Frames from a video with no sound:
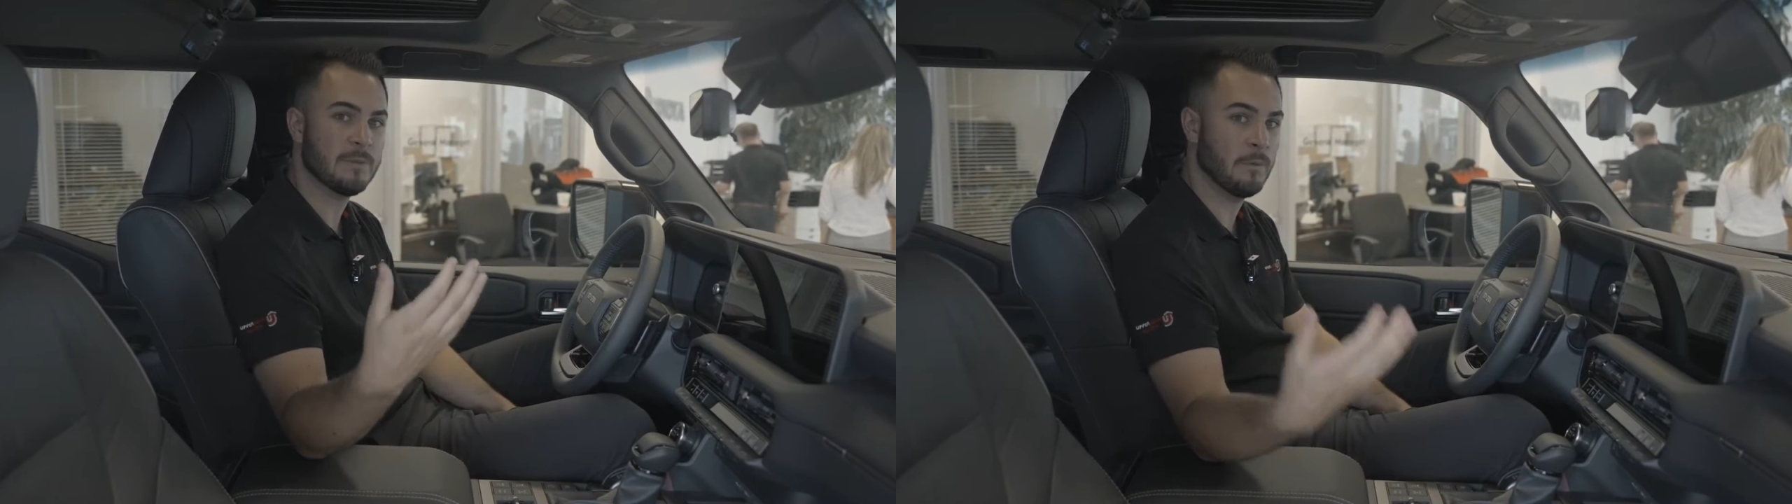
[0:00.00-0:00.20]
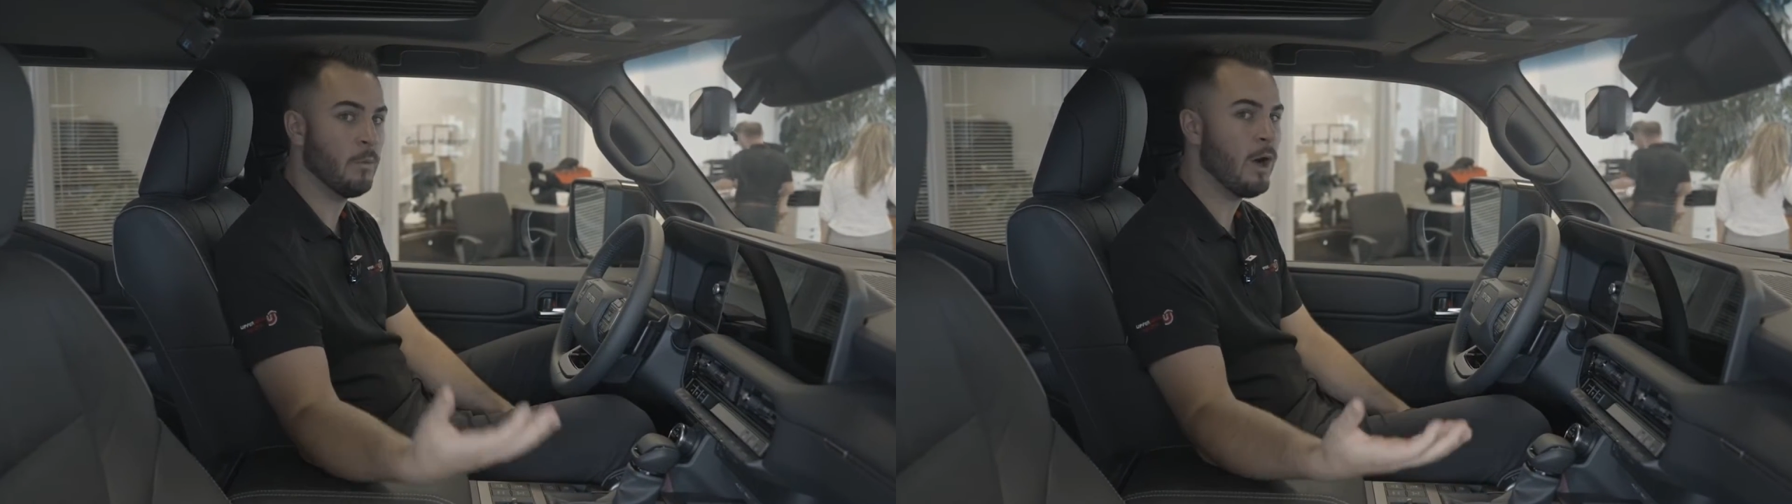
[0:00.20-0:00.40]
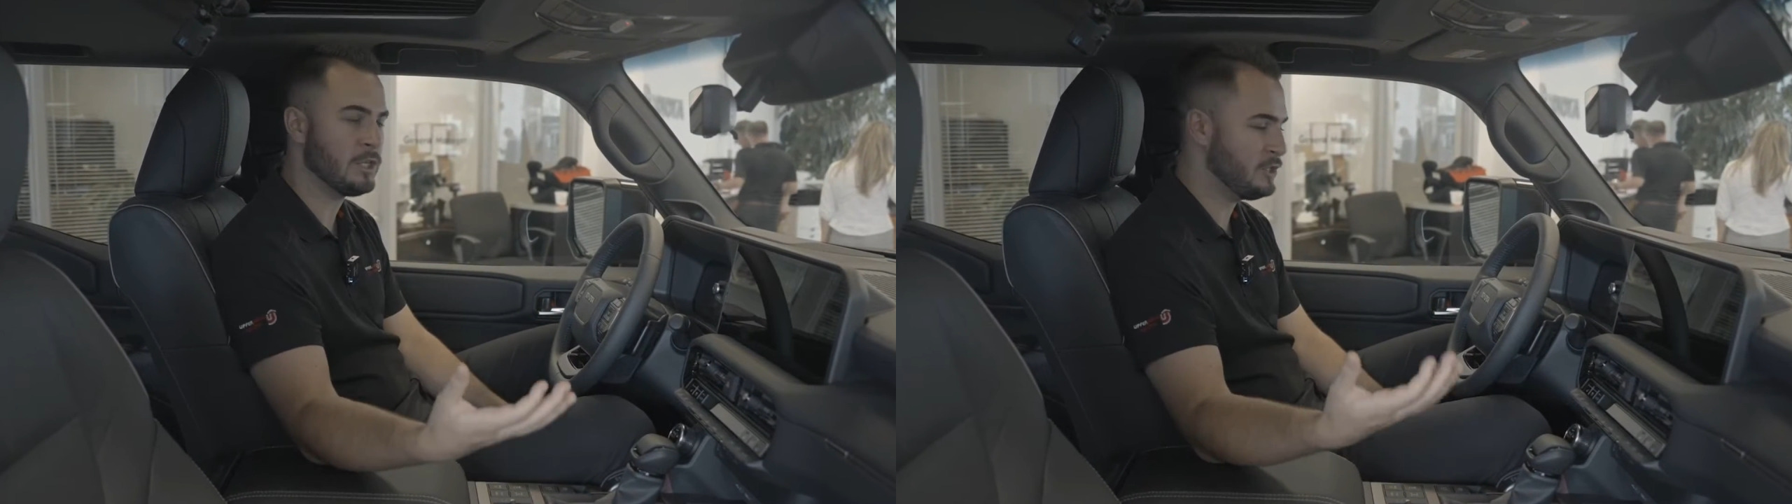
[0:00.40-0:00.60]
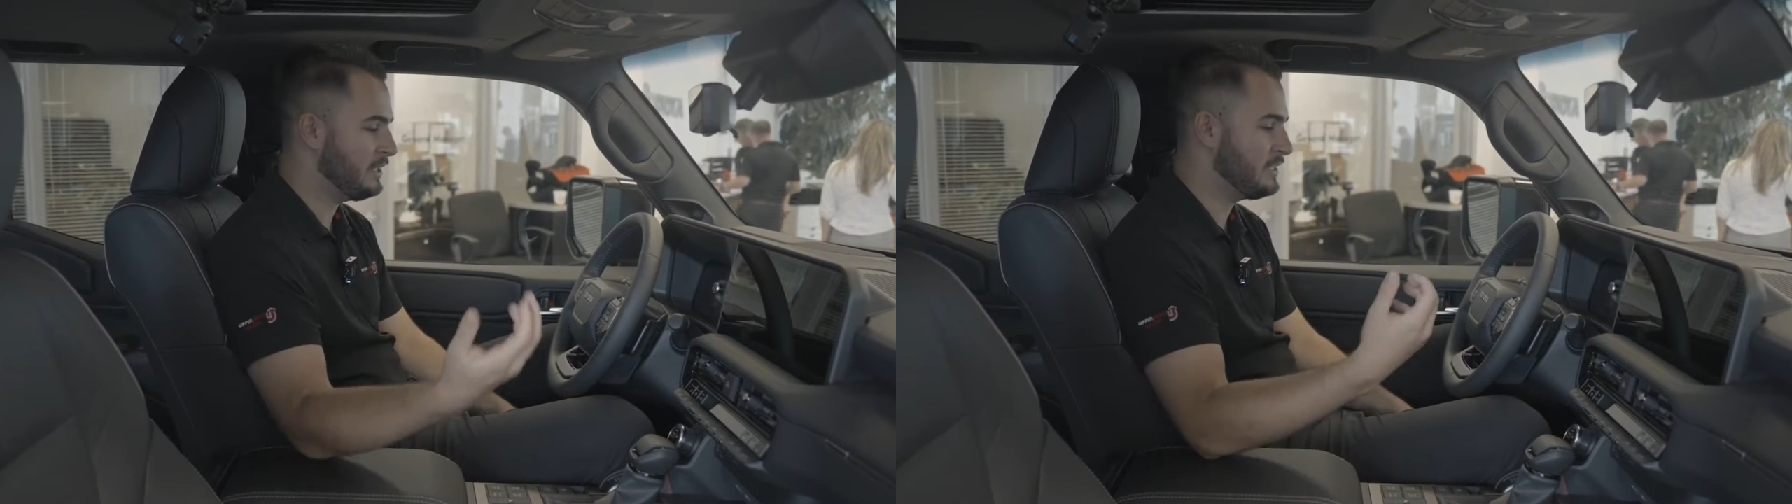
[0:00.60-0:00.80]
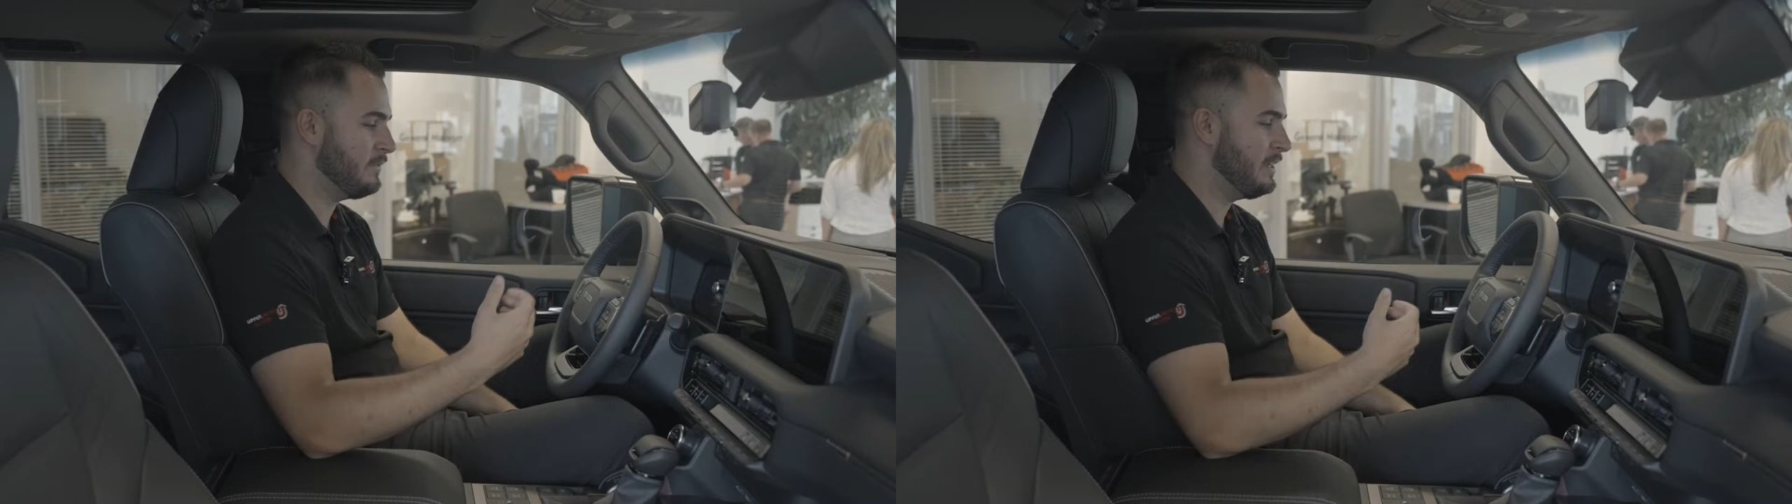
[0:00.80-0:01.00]
someone
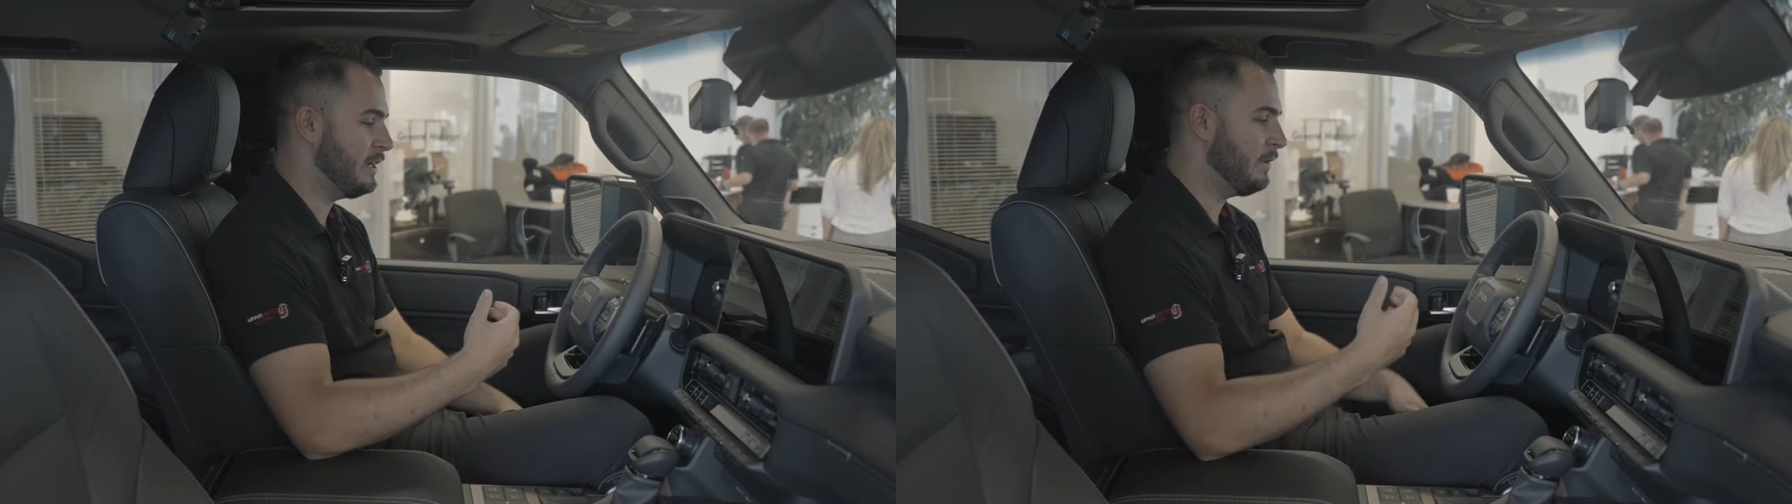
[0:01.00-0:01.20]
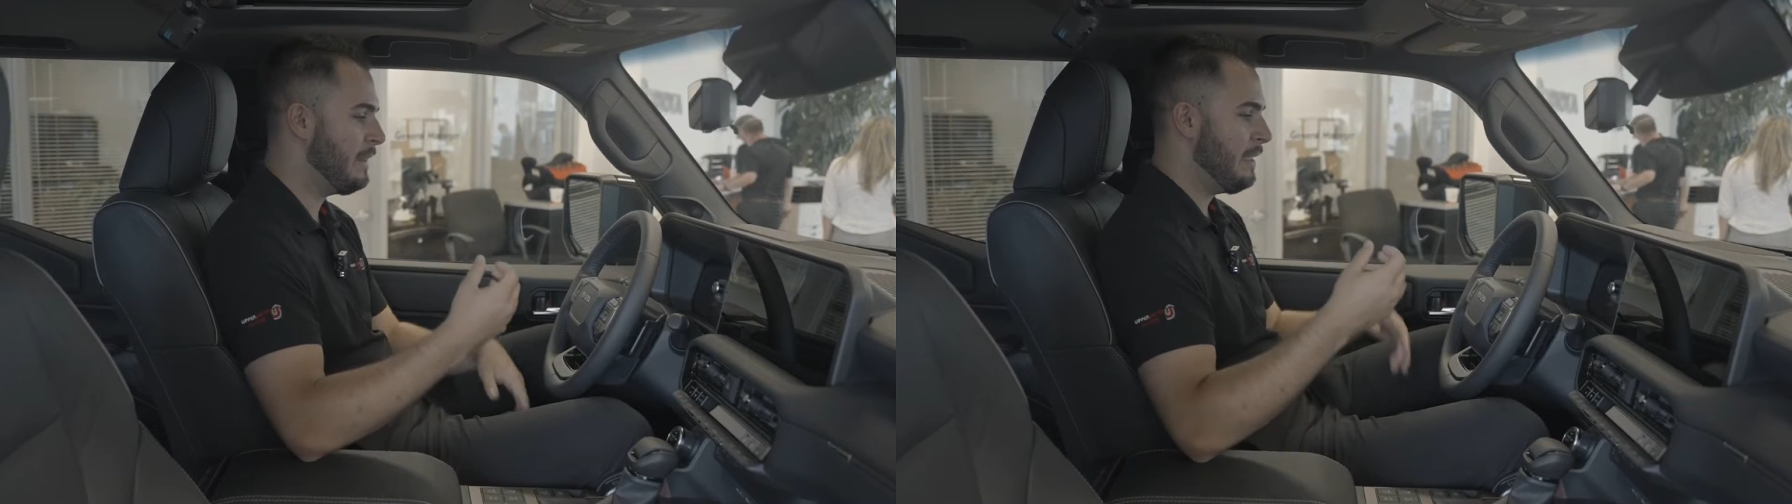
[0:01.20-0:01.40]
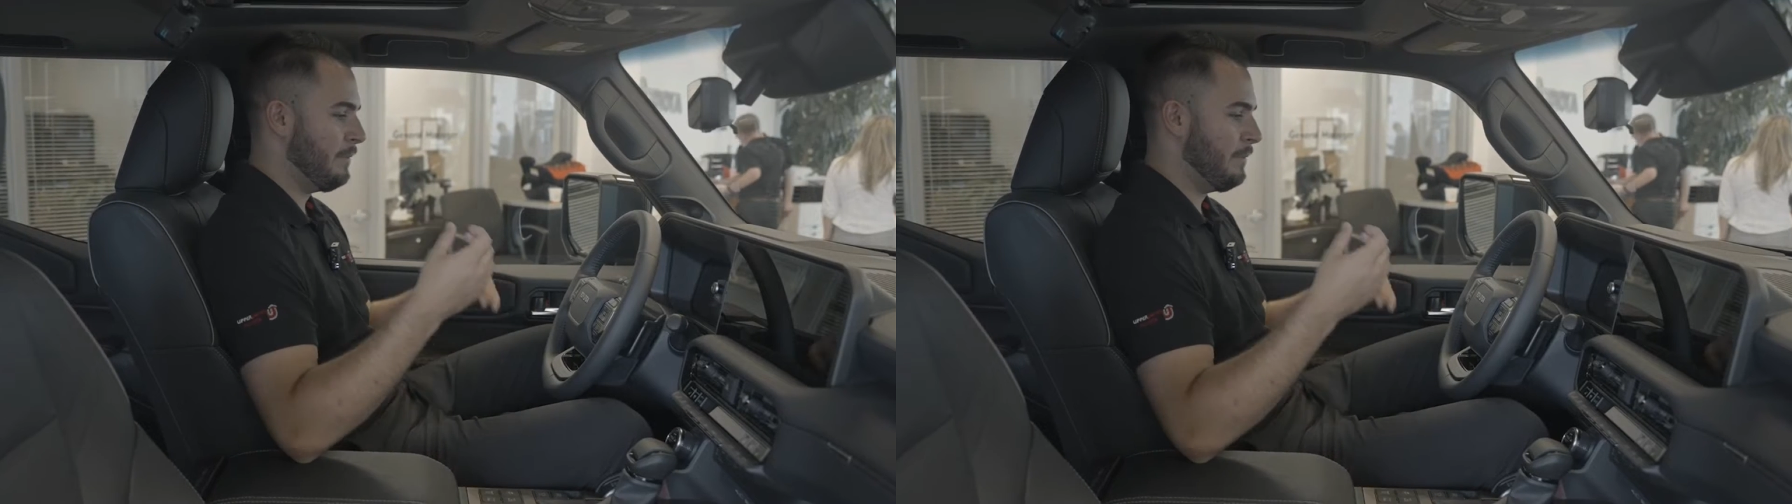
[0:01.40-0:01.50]
watching this video.